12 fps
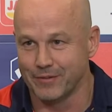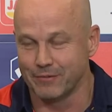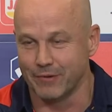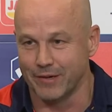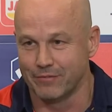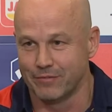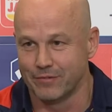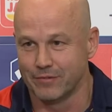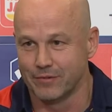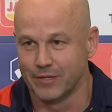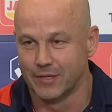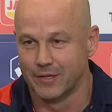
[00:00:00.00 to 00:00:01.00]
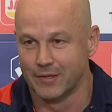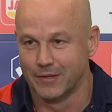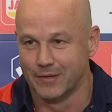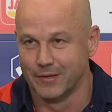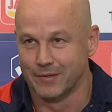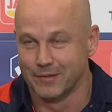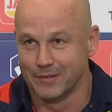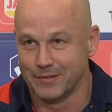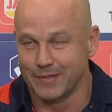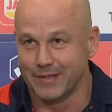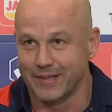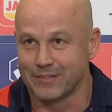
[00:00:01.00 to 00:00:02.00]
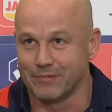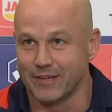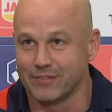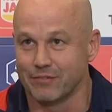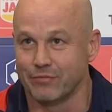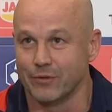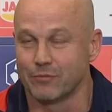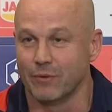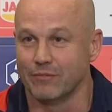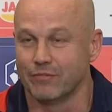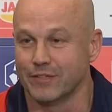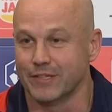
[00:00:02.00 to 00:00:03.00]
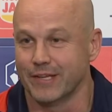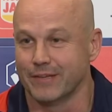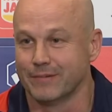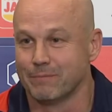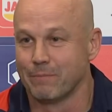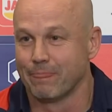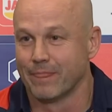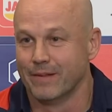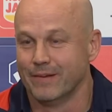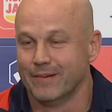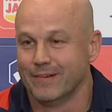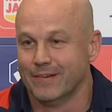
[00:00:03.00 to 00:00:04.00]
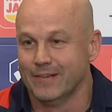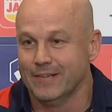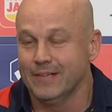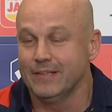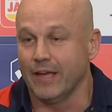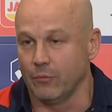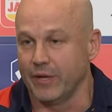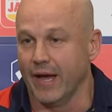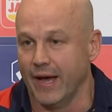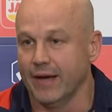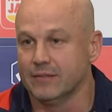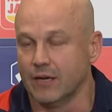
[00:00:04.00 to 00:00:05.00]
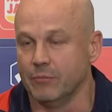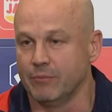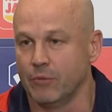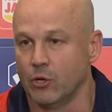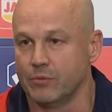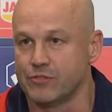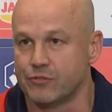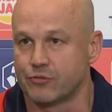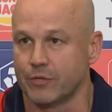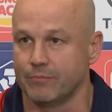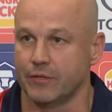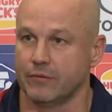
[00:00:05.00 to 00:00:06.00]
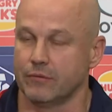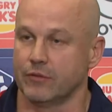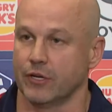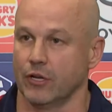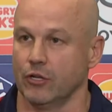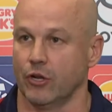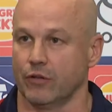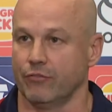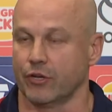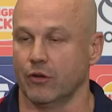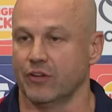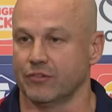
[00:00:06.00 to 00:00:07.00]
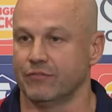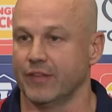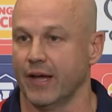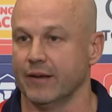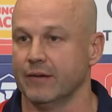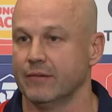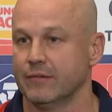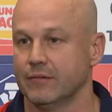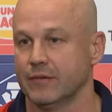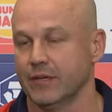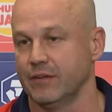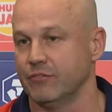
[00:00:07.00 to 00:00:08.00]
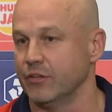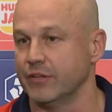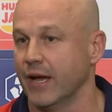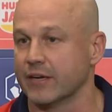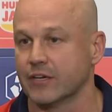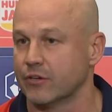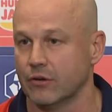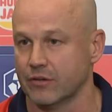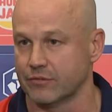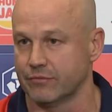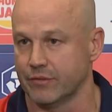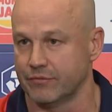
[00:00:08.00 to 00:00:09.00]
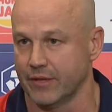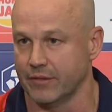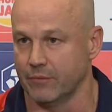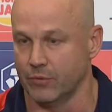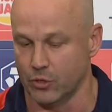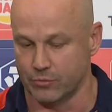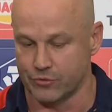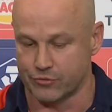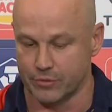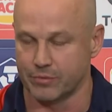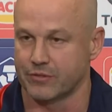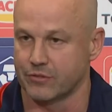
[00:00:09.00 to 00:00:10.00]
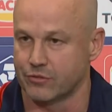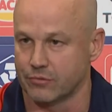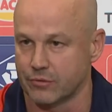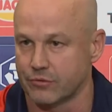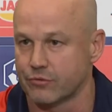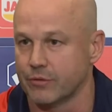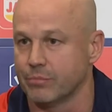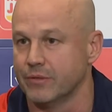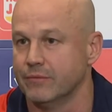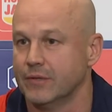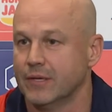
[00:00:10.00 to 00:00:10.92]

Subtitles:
Yeah, I think next round's the first one for the year. Yeah, we are. I mean, Melbourne's a trip that a lot of the guys have done. Even the younger guys have done the Melbourne trip. It's a shorter trip.